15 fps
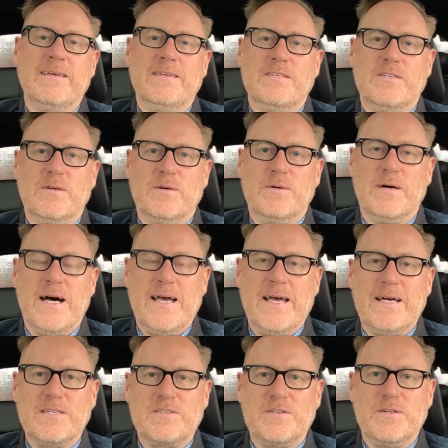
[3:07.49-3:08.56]
So I
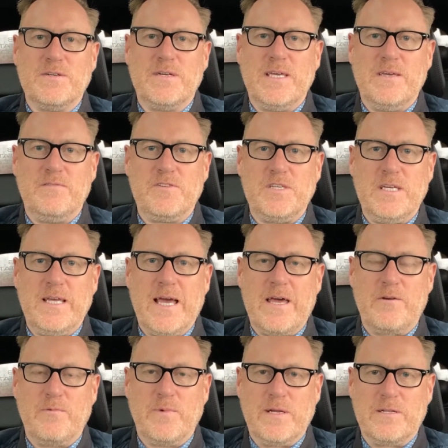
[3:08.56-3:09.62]
asked her if she had
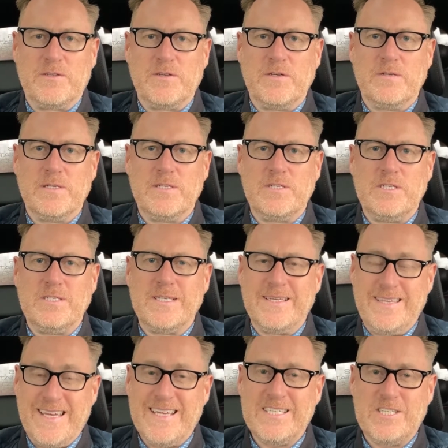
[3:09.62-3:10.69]
a realtor, and she said
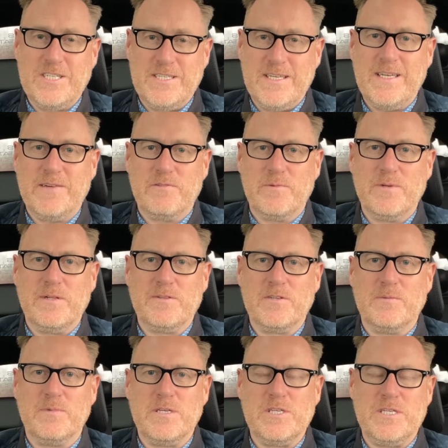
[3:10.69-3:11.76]
yes, she did have a
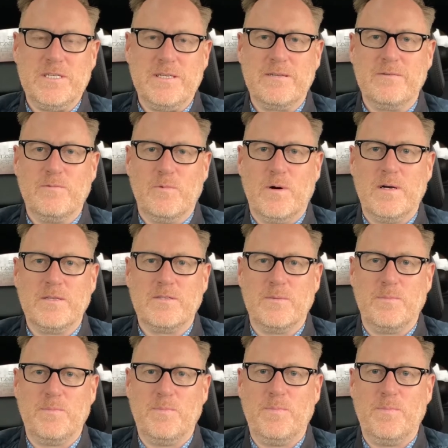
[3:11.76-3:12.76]
realtor, but she didn't want to